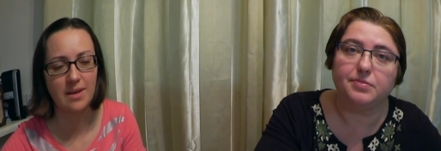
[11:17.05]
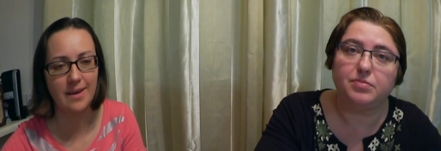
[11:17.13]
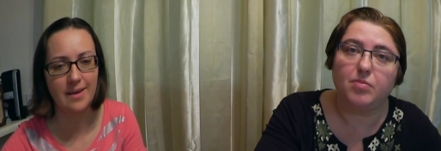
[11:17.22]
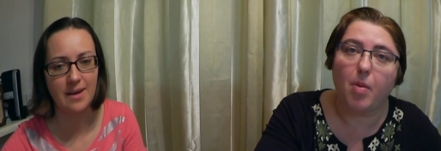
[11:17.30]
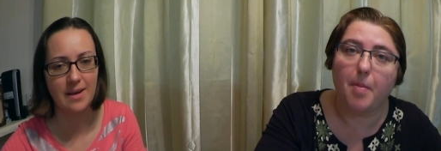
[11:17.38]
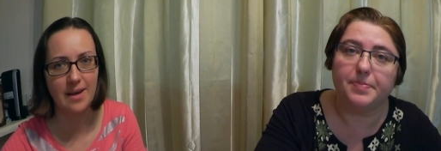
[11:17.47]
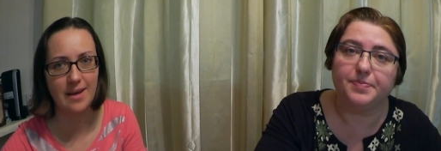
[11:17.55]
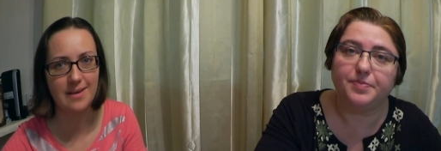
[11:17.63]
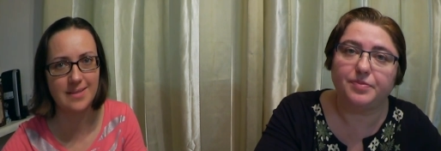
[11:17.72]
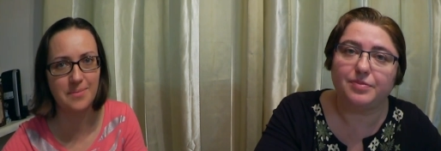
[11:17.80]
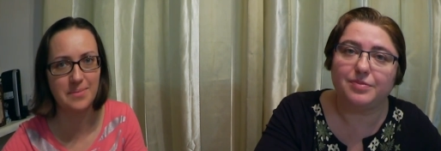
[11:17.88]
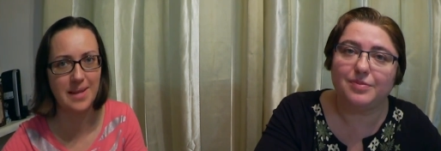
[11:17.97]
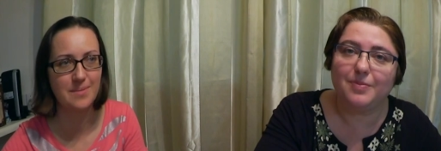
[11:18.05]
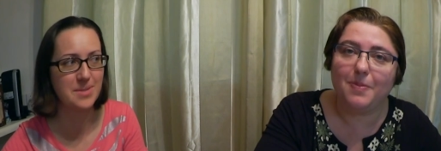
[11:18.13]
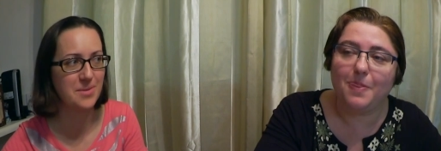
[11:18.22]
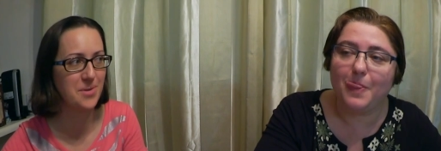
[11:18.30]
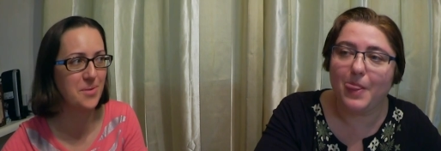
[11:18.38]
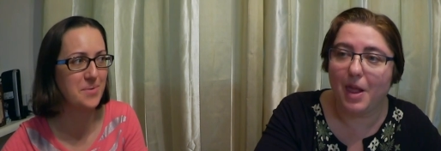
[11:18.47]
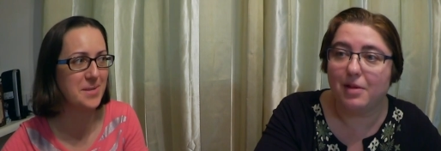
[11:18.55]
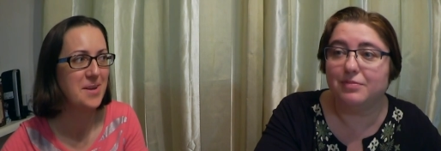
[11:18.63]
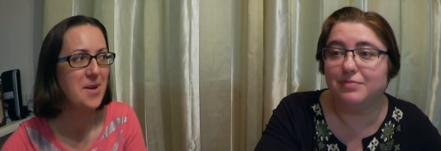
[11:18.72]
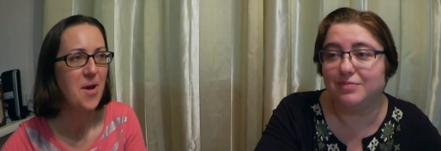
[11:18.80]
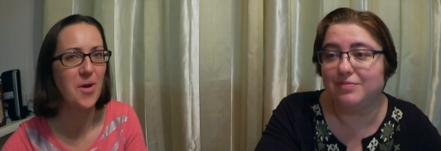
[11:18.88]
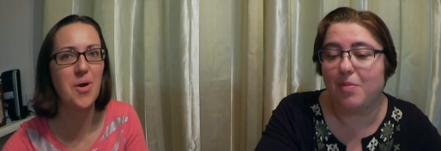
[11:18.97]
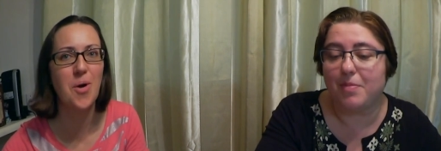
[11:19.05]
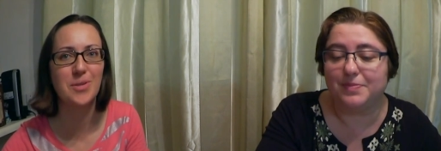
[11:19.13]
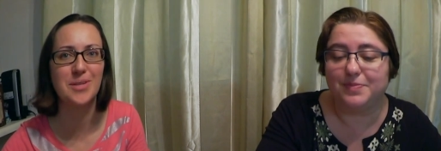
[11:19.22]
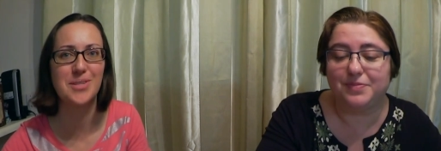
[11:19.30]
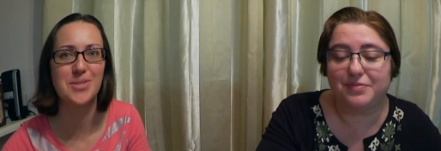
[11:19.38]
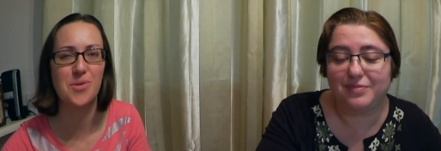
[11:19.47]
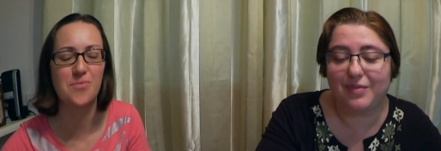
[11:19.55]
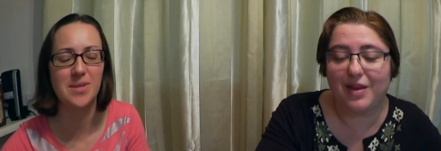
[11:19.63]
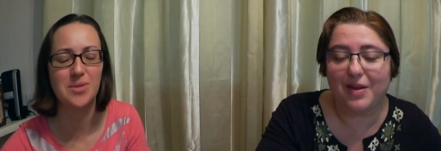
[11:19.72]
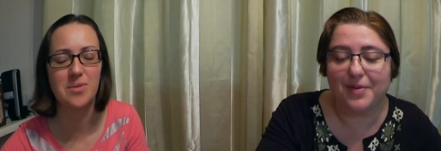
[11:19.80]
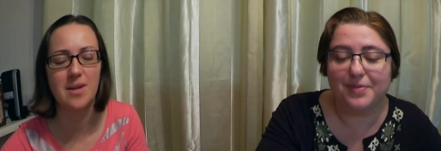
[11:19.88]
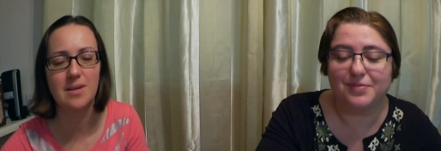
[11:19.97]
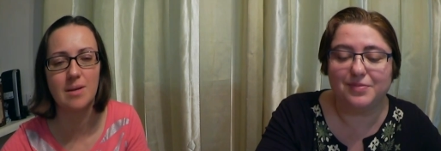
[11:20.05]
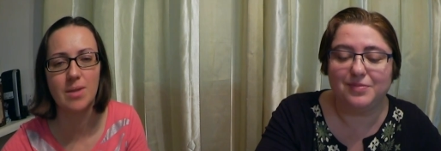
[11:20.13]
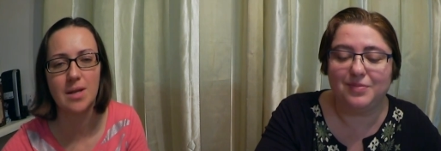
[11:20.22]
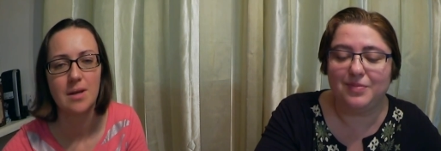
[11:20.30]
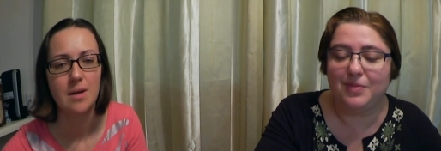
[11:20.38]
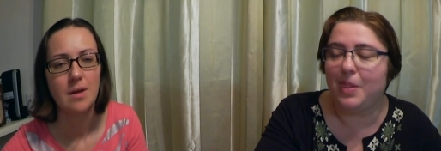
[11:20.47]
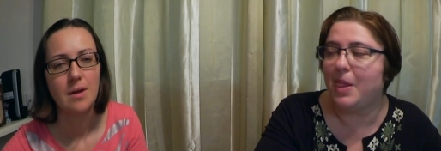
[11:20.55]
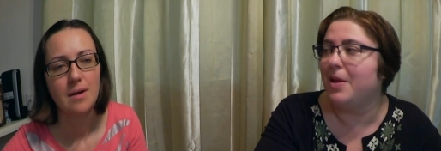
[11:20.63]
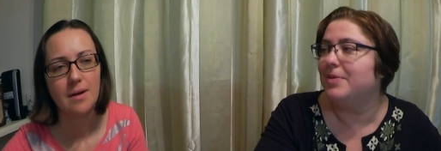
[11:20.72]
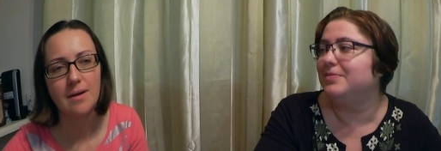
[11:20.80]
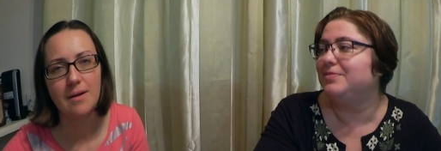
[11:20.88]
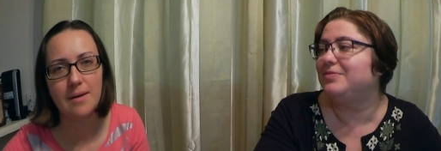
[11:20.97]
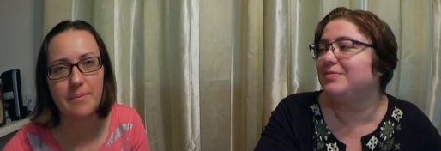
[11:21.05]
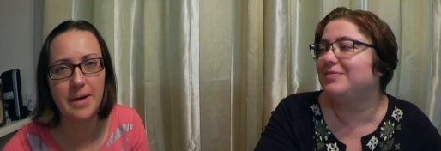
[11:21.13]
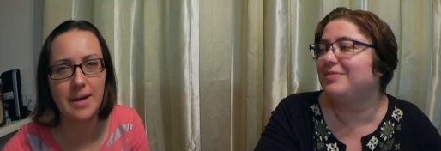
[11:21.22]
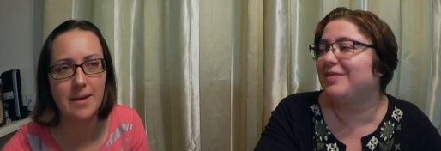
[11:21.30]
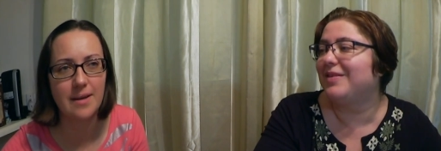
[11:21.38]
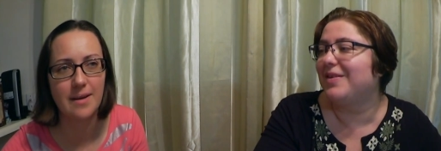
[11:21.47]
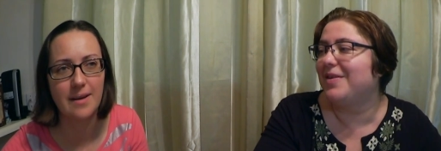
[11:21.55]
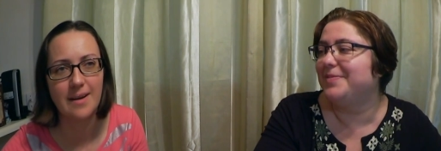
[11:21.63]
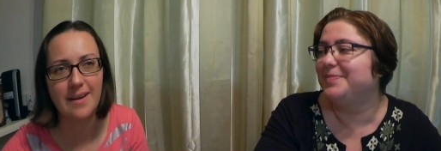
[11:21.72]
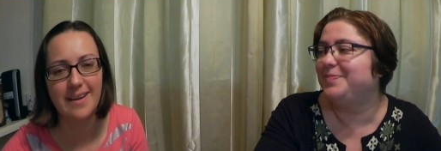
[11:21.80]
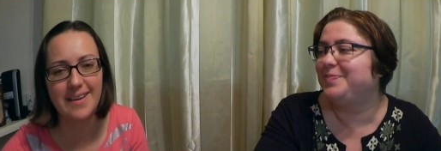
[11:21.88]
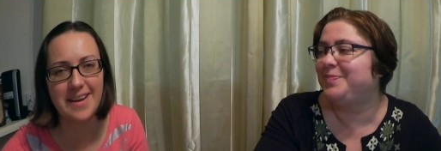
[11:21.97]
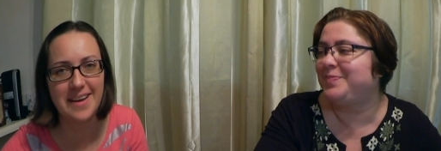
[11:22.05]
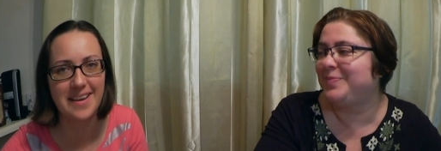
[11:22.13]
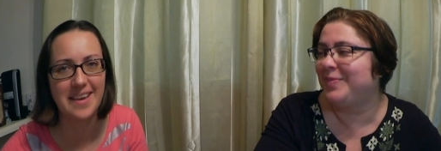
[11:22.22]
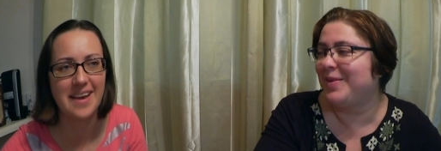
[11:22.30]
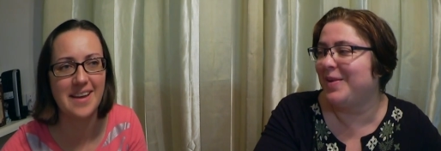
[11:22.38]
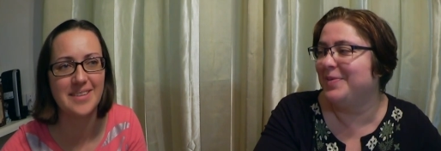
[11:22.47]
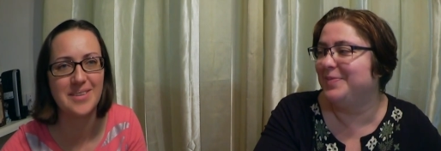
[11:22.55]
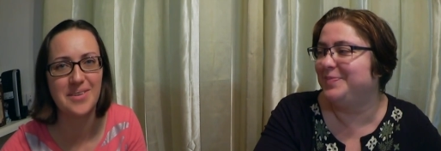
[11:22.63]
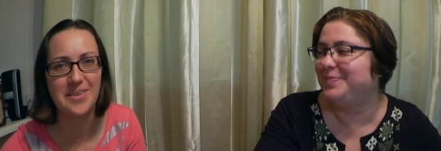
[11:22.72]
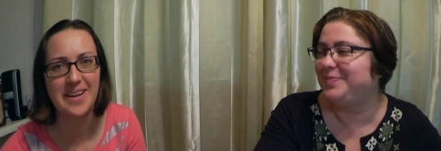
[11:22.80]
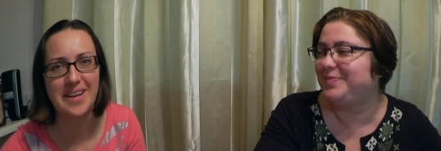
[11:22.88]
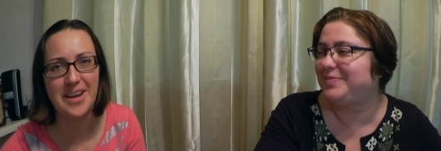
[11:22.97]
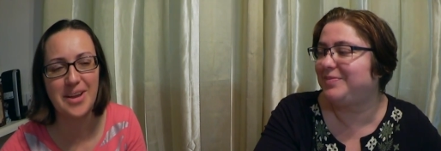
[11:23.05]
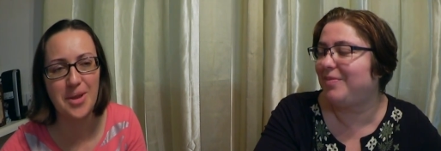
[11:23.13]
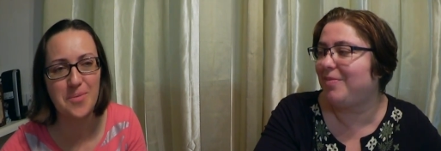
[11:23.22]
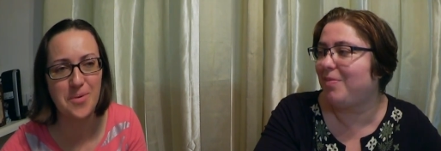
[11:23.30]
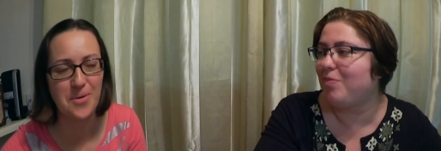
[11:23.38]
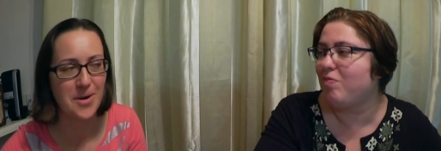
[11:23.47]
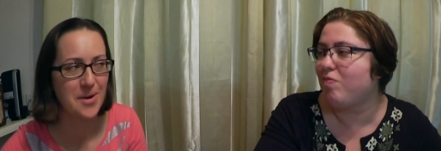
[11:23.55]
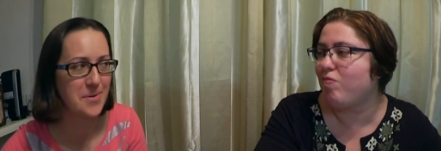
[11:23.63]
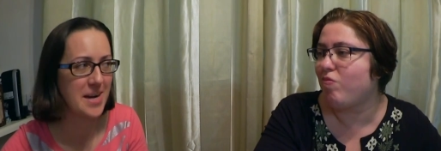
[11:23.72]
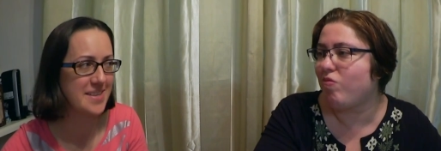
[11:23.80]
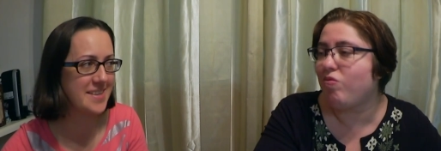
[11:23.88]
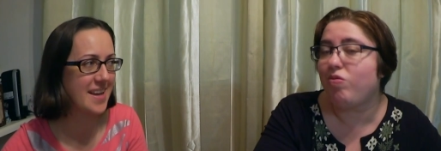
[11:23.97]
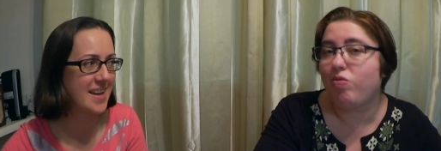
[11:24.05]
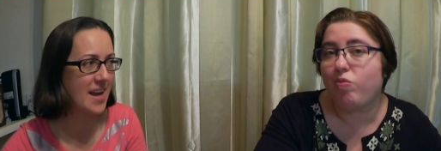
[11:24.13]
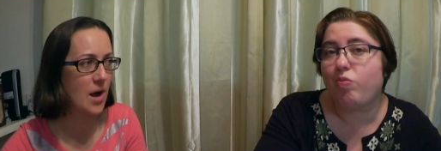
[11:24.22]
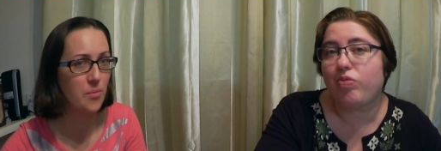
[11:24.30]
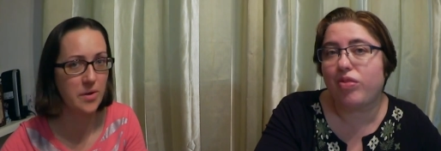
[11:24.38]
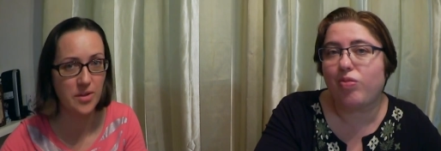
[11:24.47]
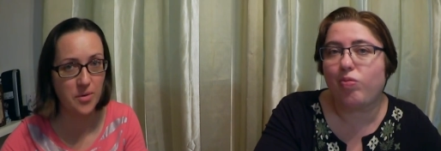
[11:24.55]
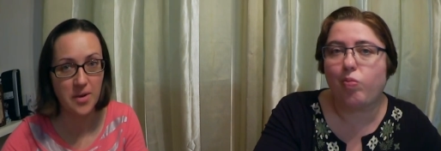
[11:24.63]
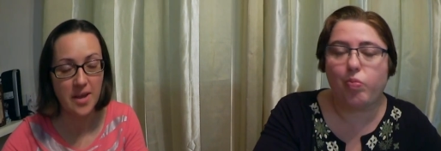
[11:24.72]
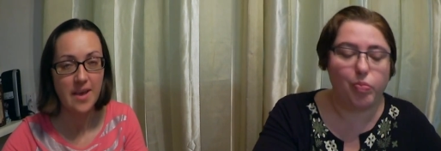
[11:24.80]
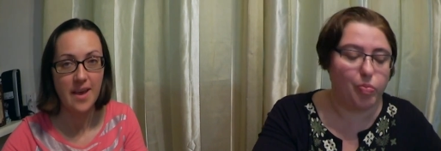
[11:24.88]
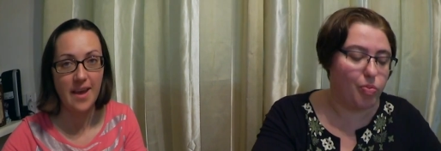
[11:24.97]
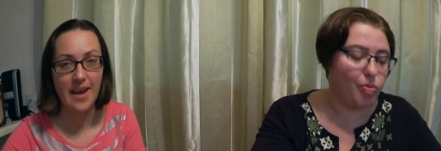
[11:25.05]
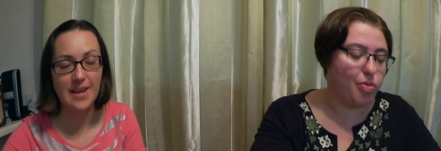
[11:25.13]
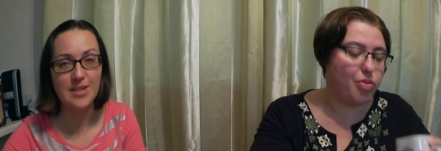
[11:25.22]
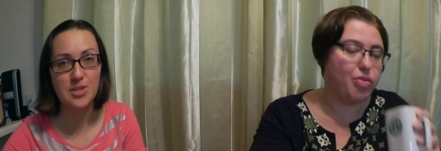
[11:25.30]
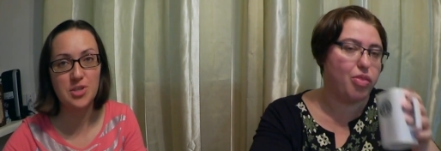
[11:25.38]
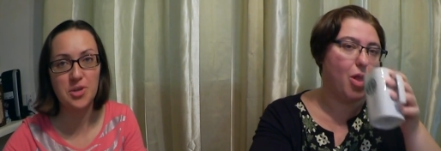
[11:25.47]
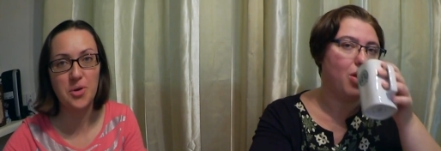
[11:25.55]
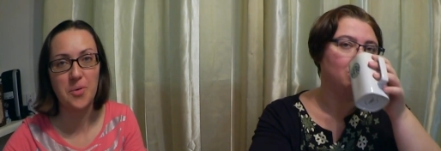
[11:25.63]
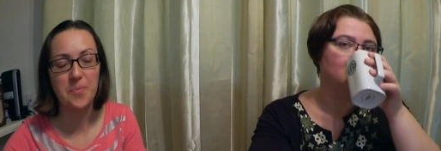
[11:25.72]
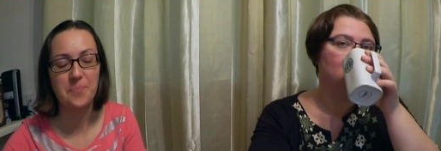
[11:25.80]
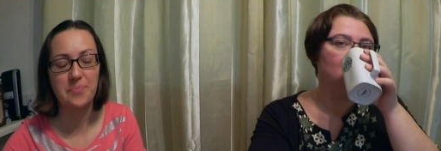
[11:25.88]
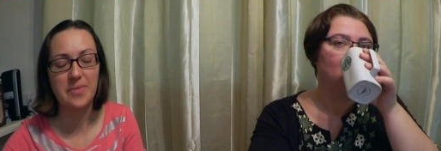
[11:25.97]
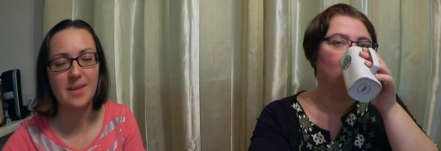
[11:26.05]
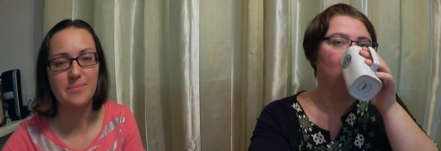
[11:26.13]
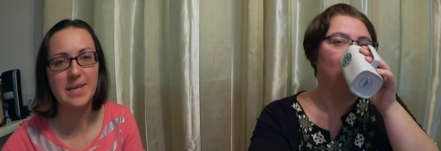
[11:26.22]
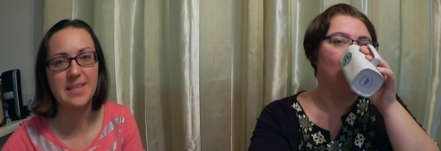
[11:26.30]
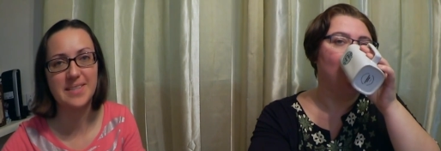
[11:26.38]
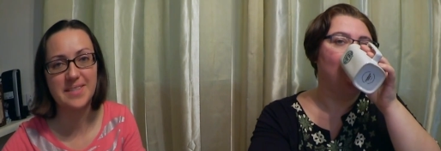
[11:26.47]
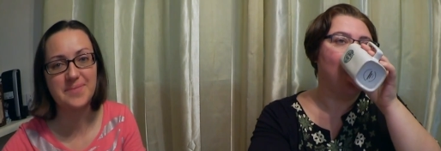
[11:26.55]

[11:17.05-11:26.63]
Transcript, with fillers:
Speaker 1: Hey, I have sometimes when we go to the store for too long, I'm like, oh my God, I can't do it anymore. Why did I come with you? It is true, but